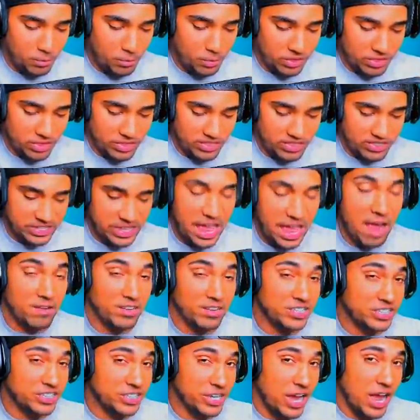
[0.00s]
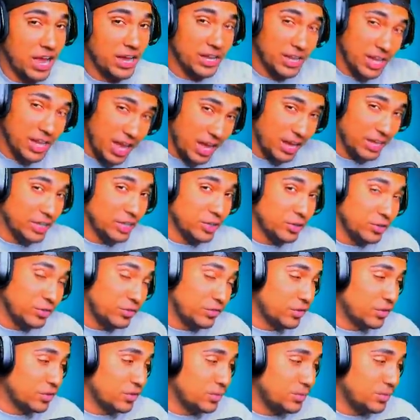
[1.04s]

put the scatter shot a little further